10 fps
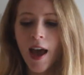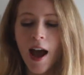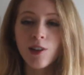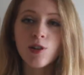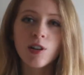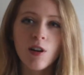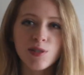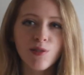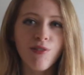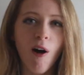And you can
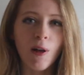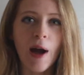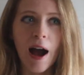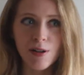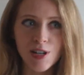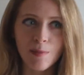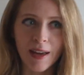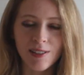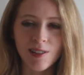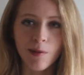also follow how she
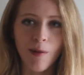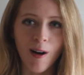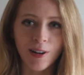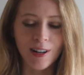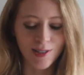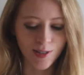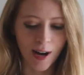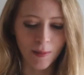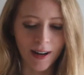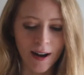makes them on her
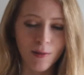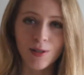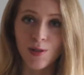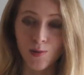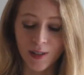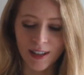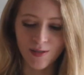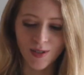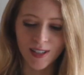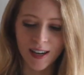Instagram account, which is really
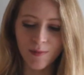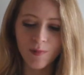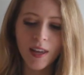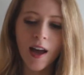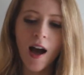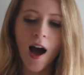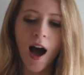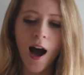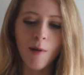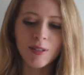interesting.
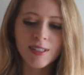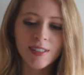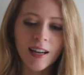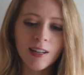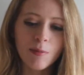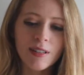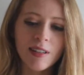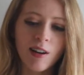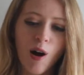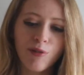Um, the second
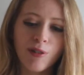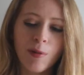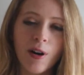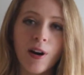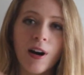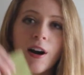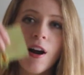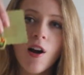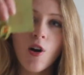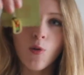piece I got from her
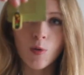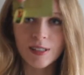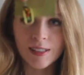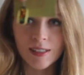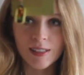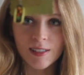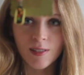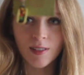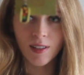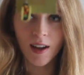was,
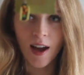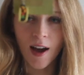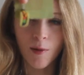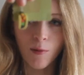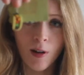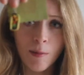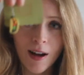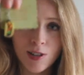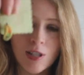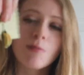uh, well, I'm
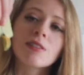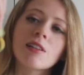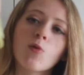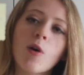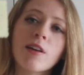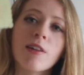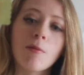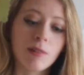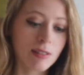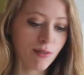actually missing one of
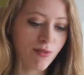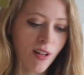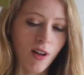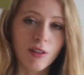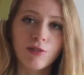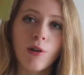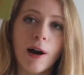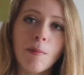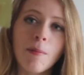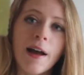them because it fell on the
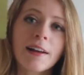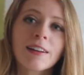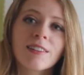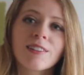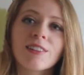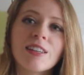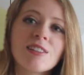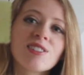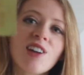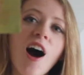floor, but
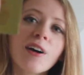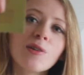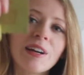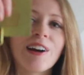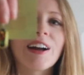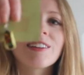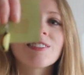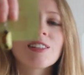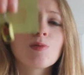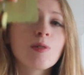these taco earrings.
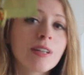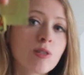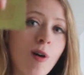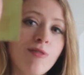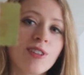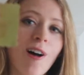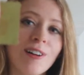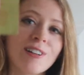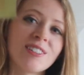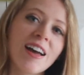These were only
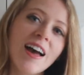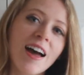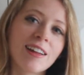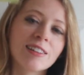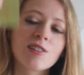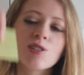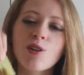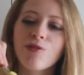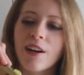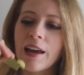$12. I think they're
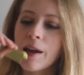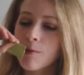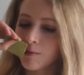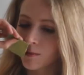so funny.